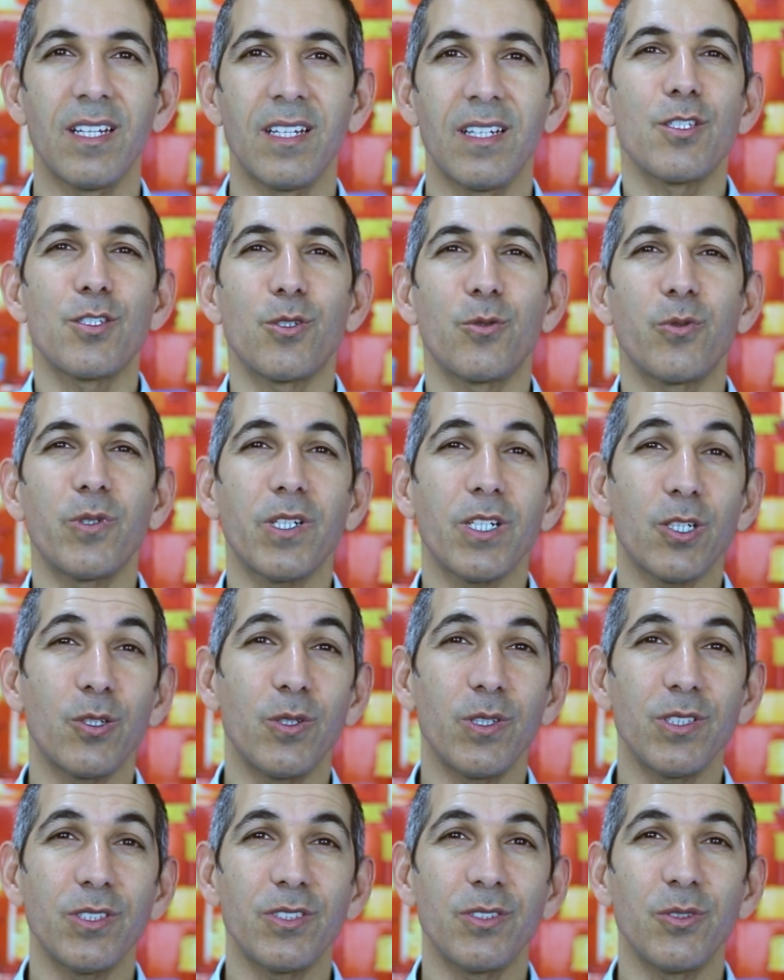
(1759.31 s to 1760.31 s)
So we're
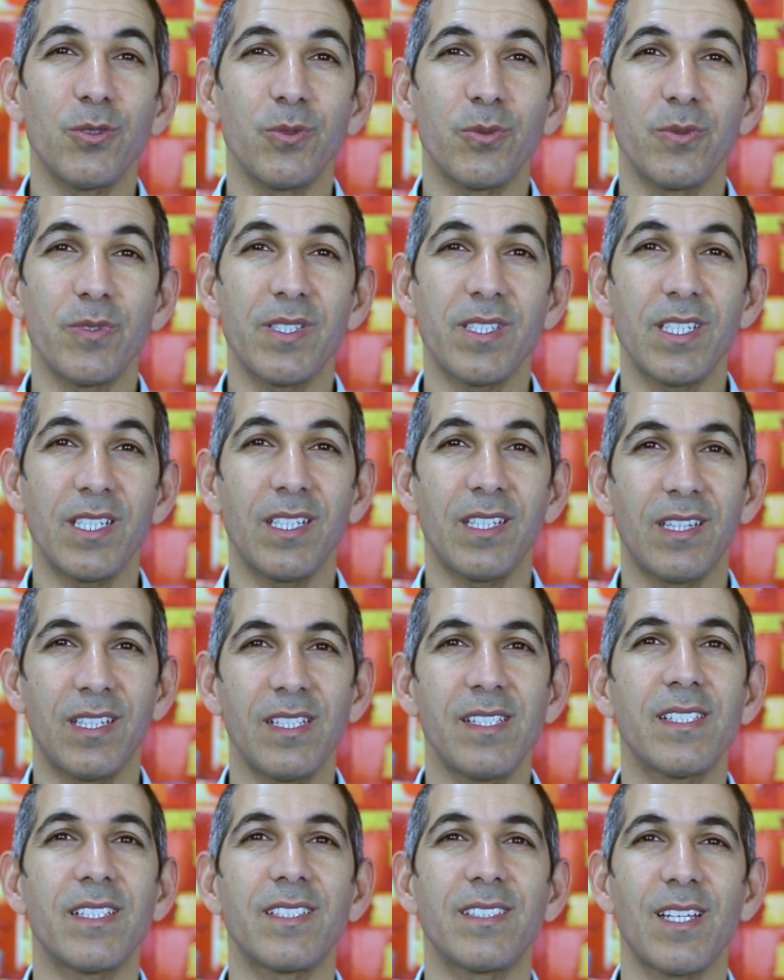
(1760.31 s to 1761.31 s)
going to see in
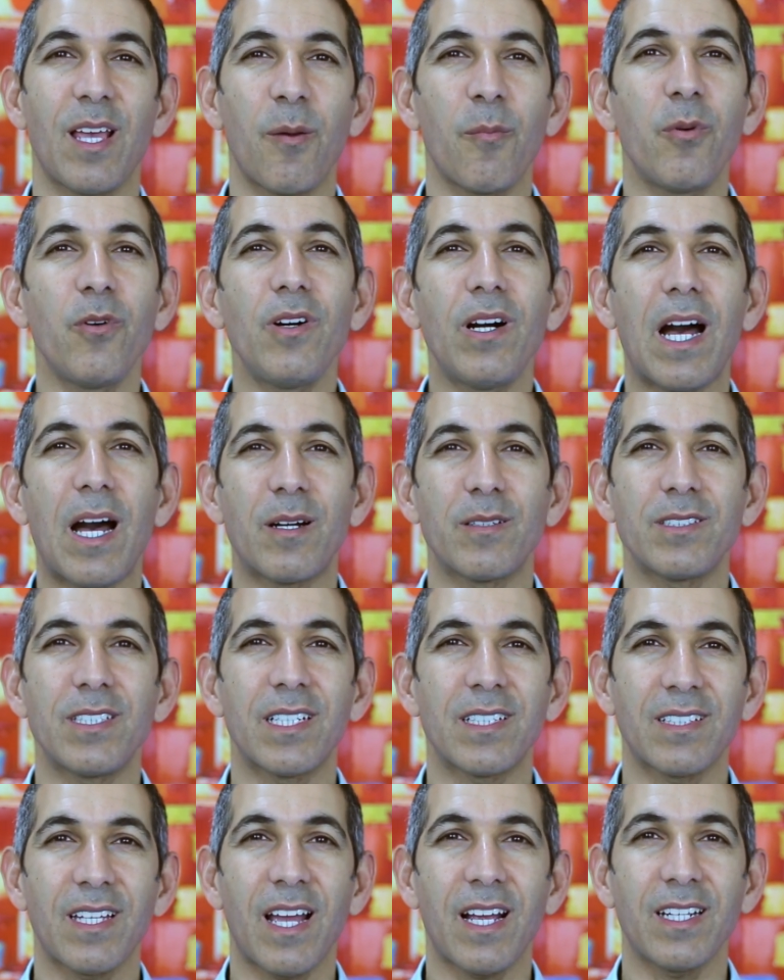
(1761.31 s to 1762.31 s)
this example how the
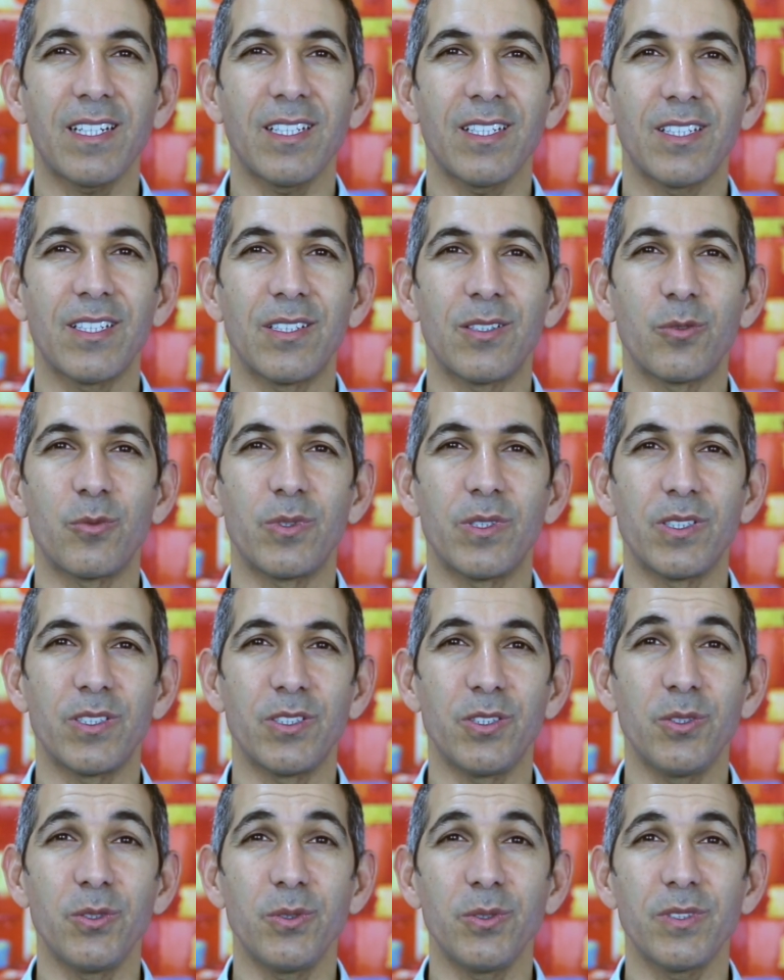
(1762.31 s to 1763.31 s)
attacker will
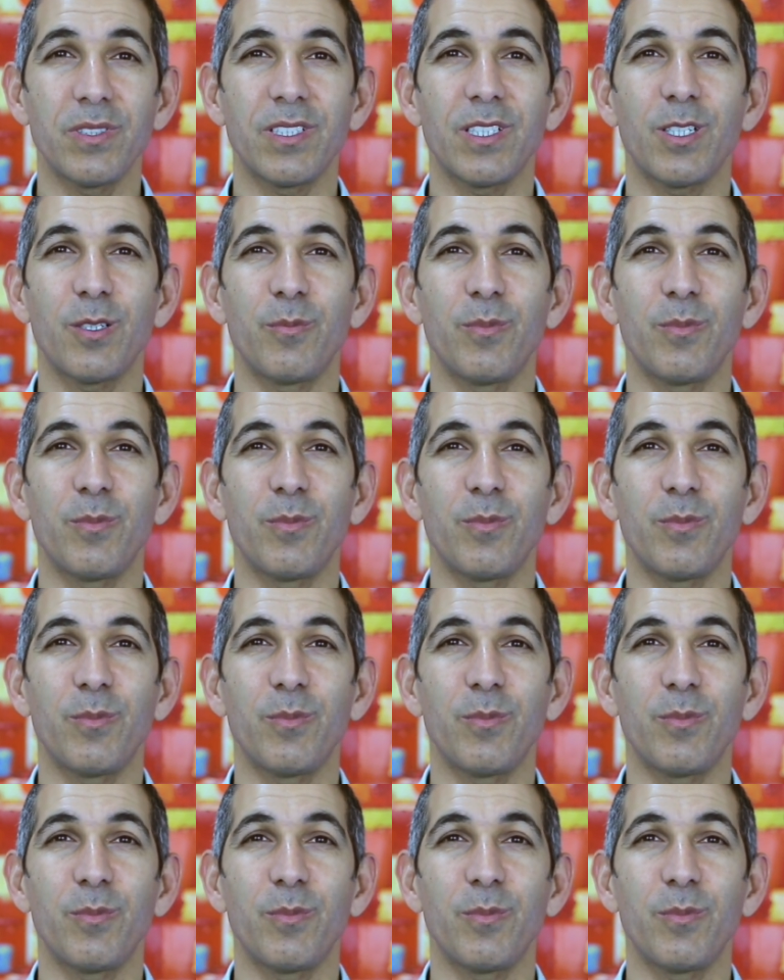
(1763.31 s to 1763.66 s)
use their